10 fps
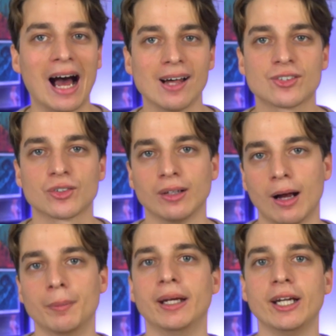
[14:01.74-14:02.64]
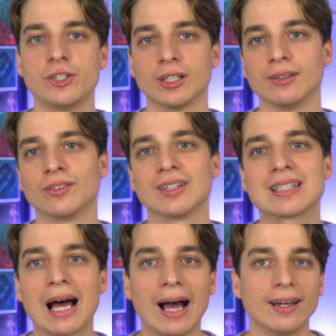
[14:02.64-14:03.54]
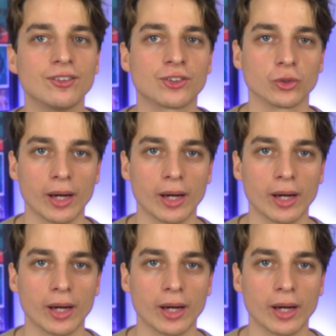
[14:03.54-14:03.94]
Oscar nominations. It ties the